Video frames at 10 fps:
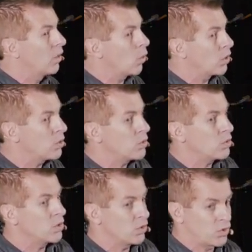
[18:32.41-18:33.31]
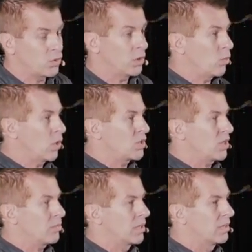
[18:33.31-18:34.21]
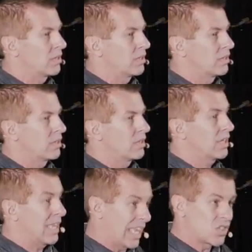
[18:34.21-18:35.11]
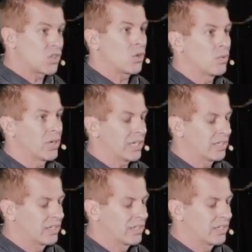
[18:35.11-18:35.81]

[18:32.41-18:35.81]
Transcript: or who you truly worship. That's sobering